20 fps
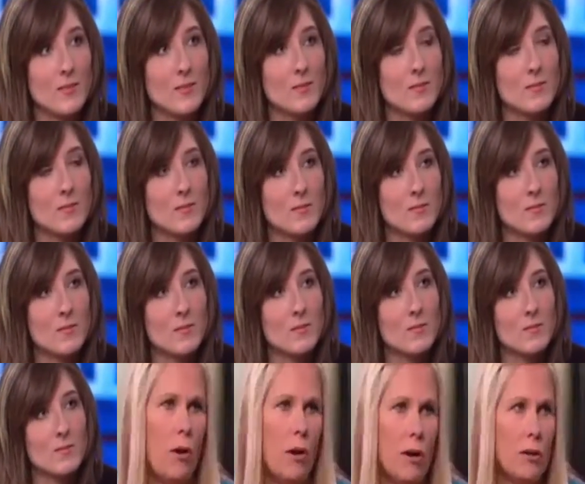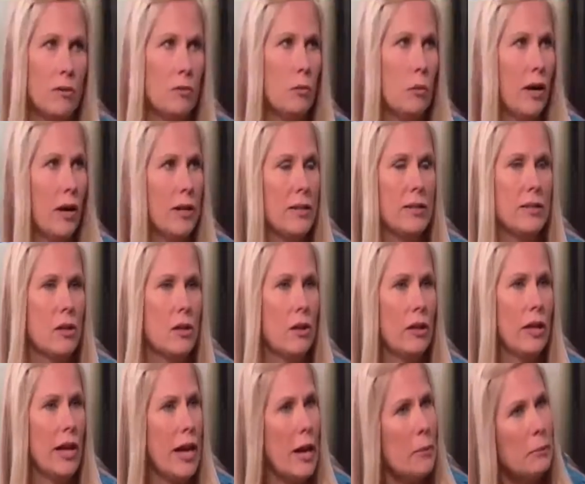That's part of why this
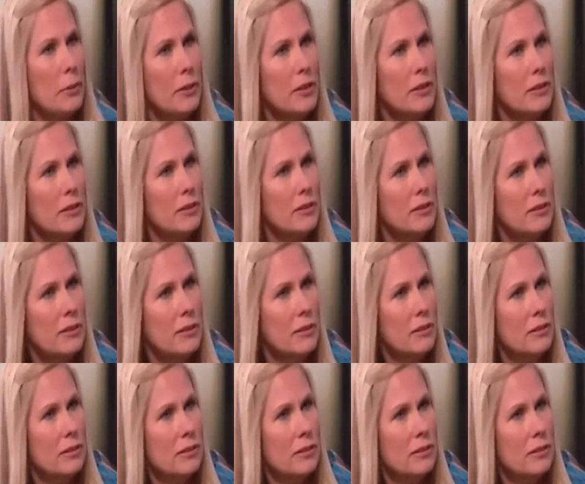all happened.